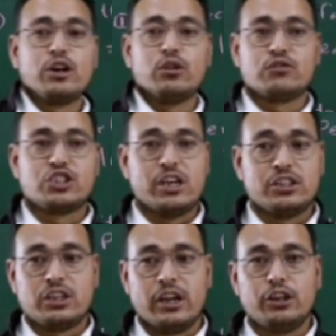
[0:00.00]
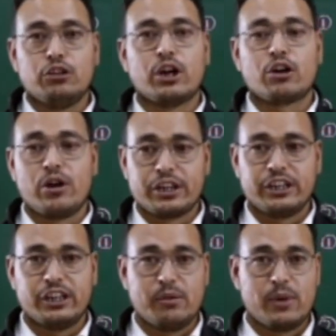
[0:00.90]
amount of change in your
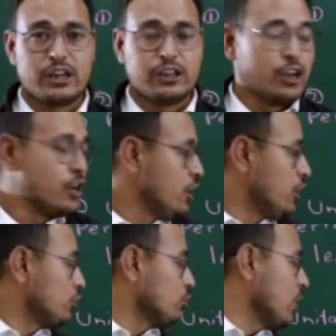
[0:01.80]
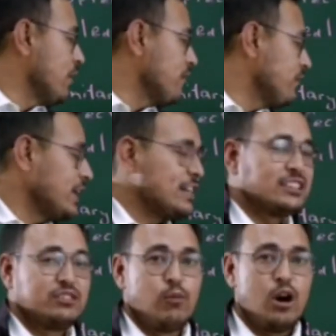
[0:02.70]
quantity demand to a
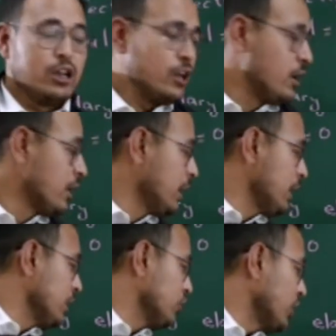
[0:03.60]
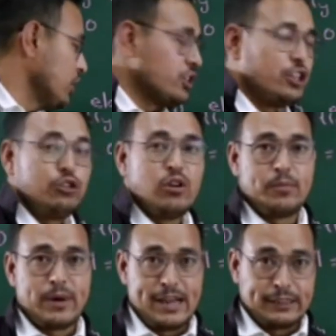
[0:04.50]
very small change in
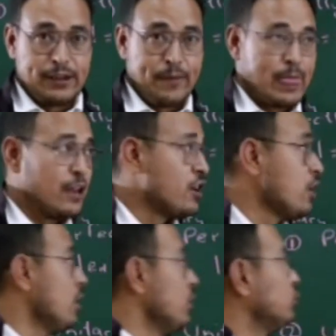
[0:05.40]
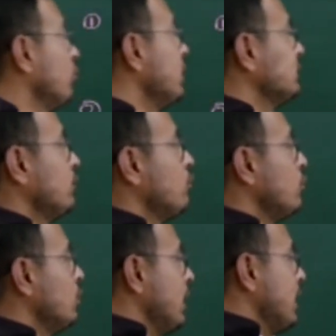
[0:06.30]
your price. So as a
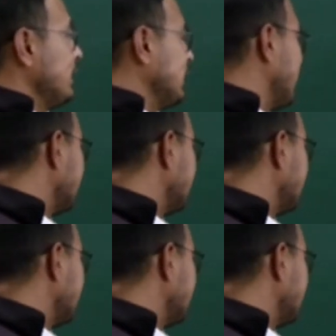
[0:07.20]
whole, at a